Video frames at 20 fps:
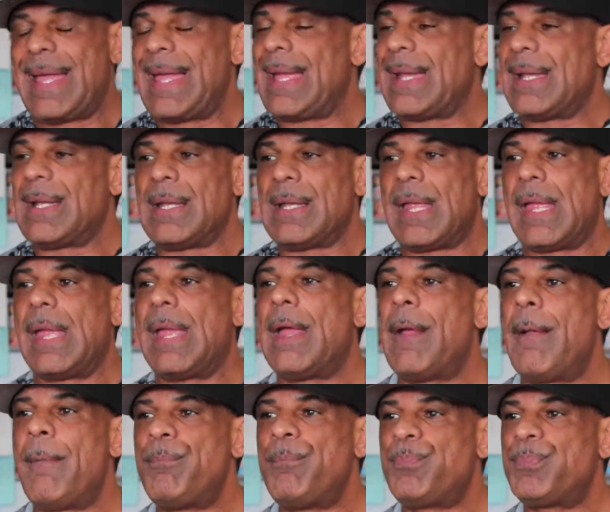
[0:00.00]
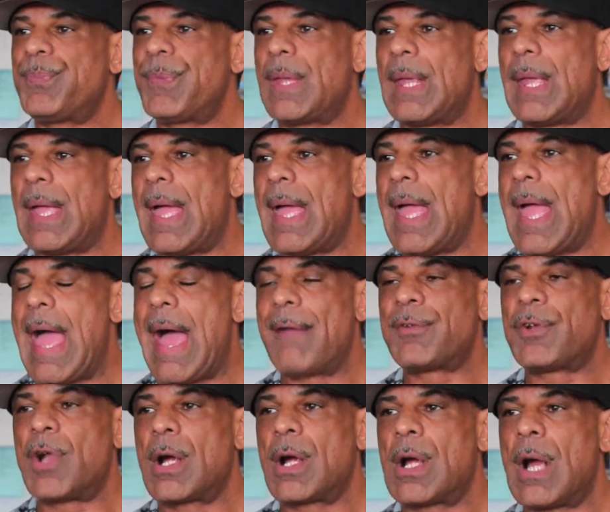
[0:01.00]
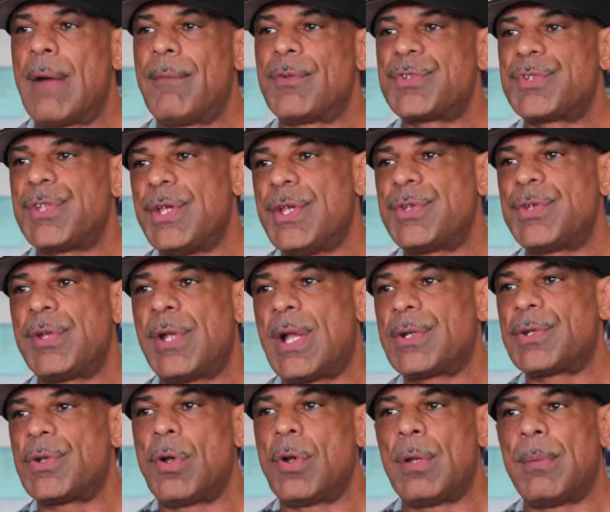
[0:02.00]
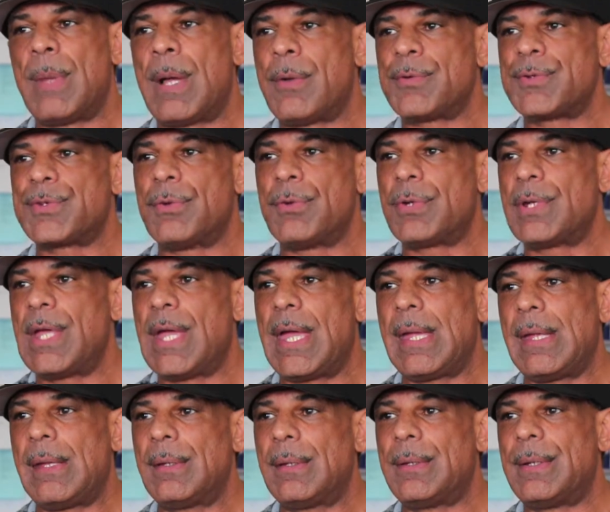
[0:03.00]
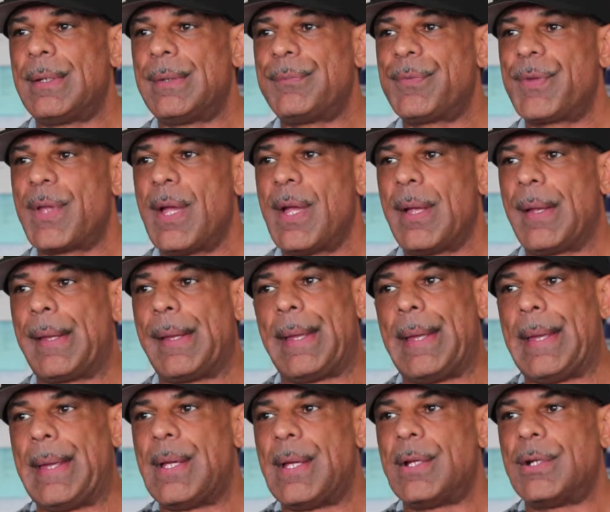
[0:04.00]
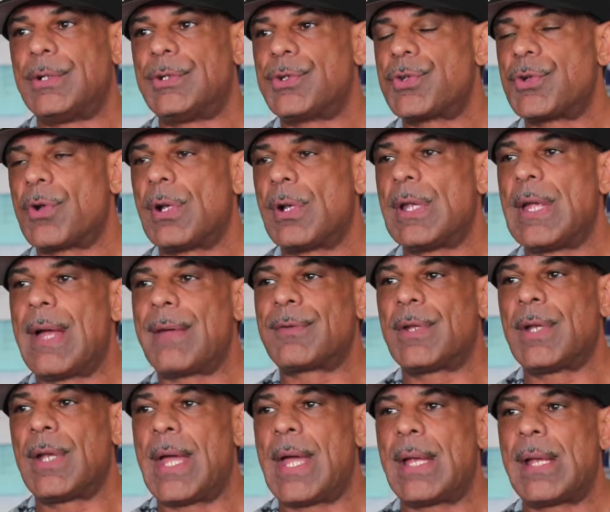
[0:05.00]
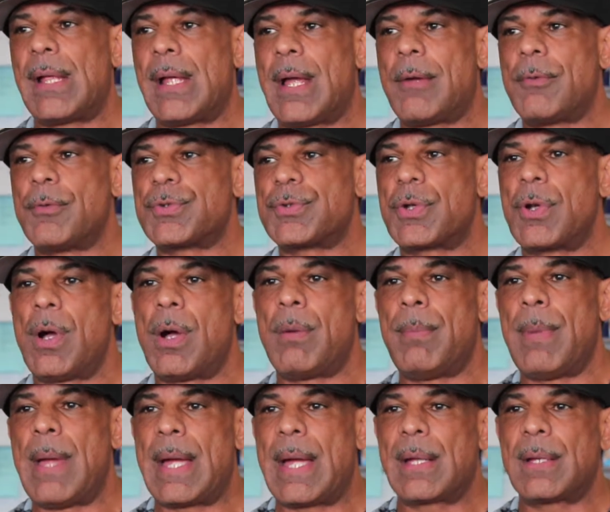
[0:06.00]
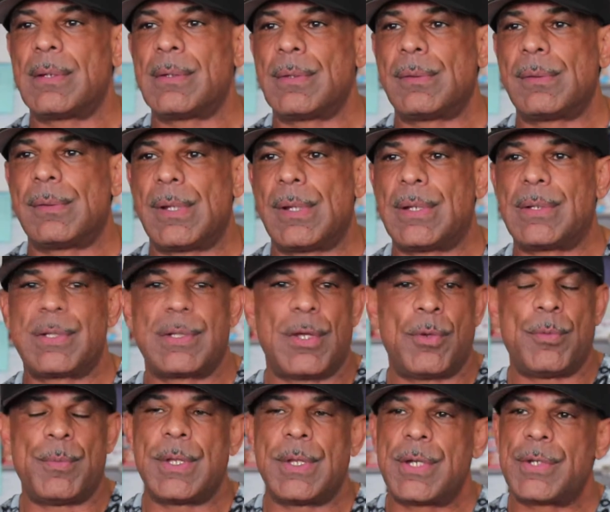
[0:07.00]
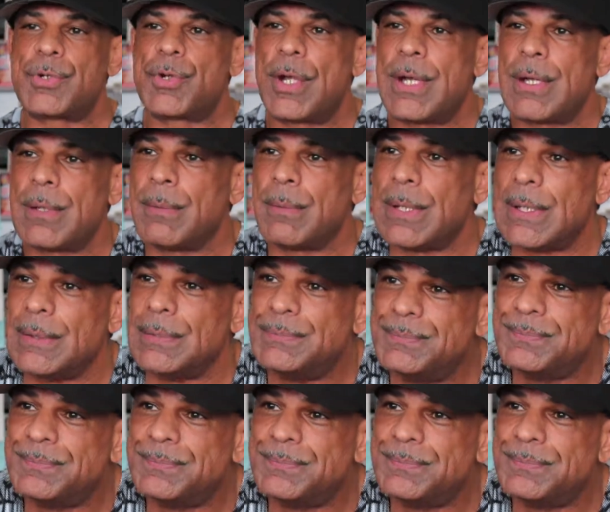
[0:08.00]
And after our conversation, I told him I was okay. Shortly after that, I was called back and they told me they traded me